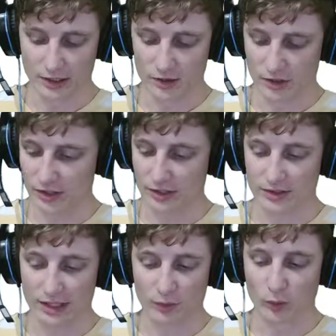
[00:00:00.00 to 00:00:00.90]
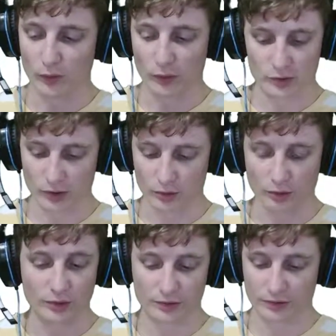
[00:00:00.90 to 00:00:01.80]
It just says TEFL Full
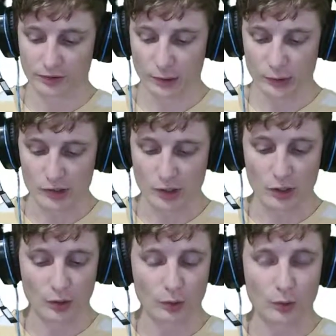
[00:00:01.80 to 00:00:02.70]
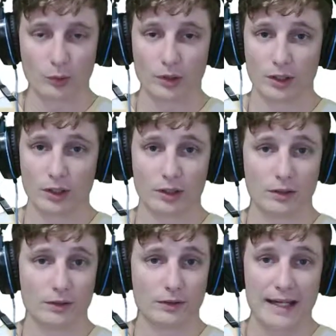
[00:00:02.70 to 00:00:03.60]
Circle. There's no
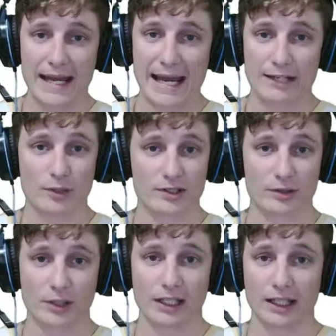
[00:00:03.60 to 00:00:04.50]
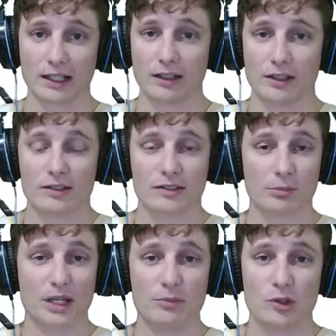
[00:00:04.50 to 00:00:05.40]
address or anything.
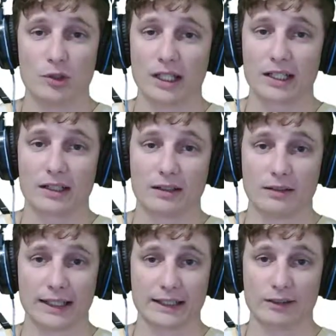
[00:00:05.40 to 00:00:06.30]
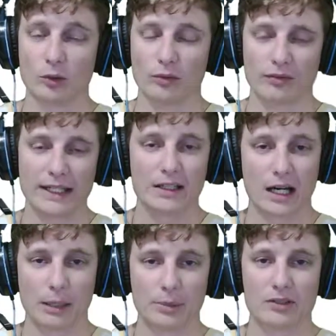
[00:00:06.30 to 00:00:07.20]
Sometimes you can get like little fake
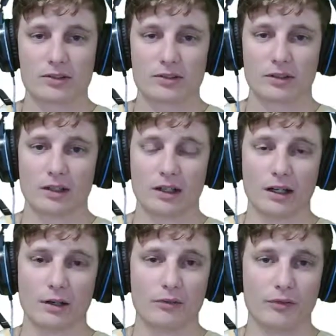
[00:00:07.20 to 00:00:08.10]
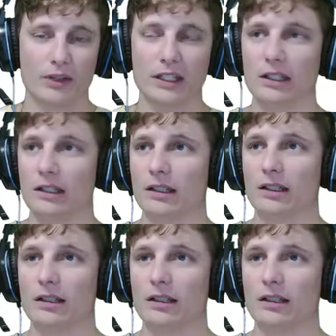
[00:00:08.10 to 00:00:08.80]
copies of the